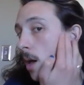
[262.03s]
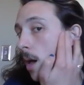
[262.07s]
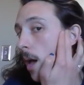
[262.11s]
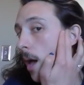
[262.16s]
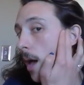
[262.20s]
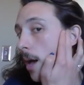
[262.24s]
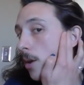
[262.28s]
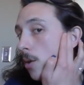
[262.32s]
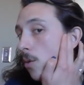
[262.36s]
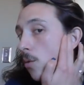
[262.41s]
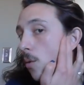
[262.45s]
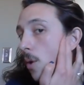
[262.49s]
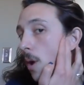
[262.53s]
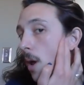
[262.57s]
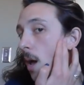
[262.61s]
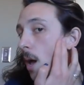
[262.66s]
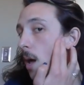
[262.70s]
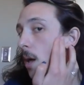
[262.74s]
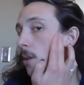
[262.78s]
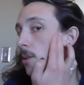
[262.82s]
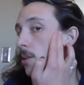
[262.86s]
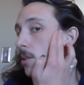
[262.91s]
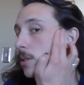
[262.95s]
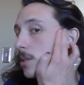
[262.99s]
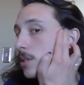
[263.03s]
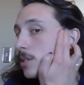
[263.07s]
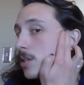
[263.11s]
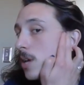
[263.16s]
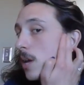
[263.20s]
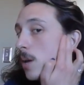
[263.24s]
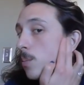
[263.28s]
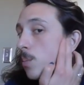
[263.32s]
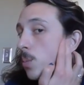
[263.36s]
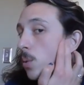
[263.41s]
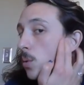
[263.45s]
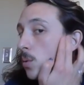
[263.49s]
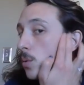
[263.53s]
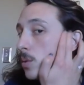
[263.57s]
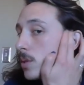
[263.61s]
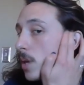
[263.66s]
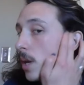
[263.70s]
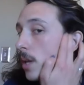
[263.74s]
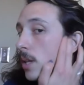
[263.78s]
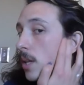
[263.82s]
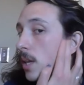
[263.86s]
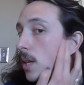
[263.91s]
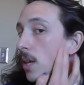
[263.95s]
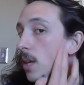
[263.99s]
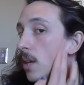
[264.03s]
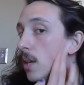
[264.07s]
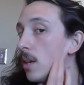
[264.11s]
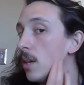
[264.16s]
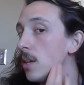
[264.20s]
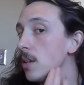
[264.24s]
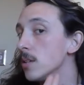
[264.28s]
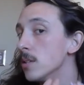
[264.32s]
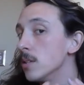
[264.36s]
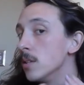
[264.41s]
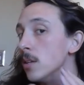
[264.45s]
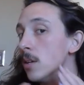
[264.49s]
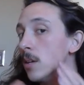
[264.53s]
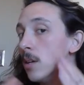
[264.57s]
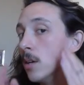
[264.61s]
and around the temples and the ears.